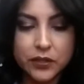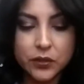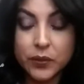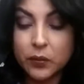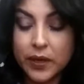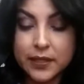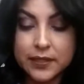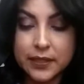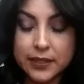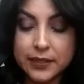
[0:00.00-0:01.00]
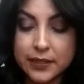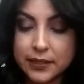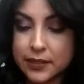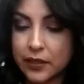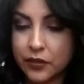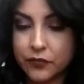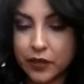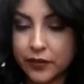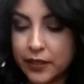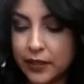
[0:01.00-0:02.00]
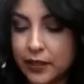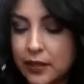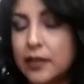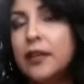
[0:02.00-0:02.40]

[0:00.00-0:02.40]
So anyways, this is a very,